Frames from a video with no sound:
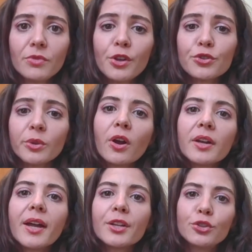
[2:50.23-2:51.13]
So we've
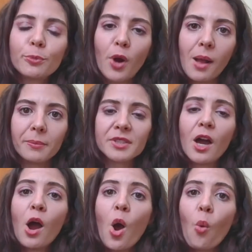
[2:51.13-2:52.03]
already got two
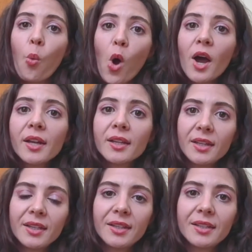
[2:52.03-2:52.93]
problems. One
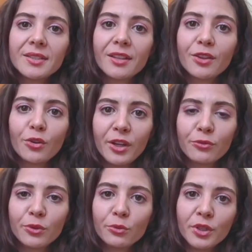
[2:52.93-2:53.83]
is the
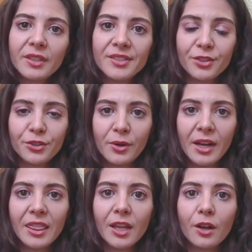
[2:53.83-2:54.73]
grain-free really doesn't do
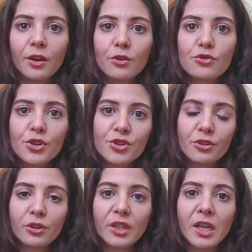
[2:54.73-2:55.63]
anything
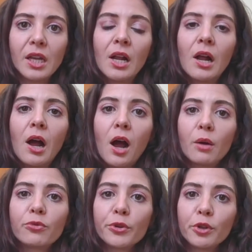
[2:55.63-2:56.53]
nutritionally
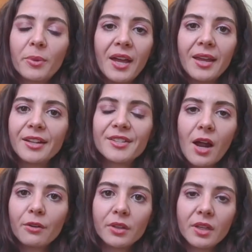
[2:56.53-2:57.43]
for your pet, and it's
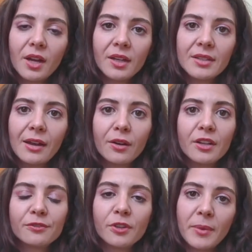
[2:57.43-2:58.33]
not really cutting down
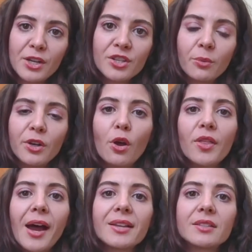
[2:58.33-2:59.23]
on inflammation. We know
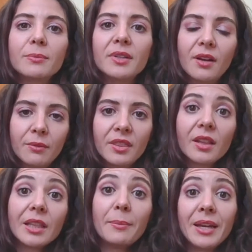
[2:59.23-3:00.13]
that has to be done with
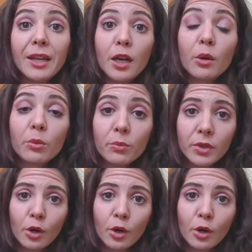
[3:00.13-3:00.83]
a limited, you know,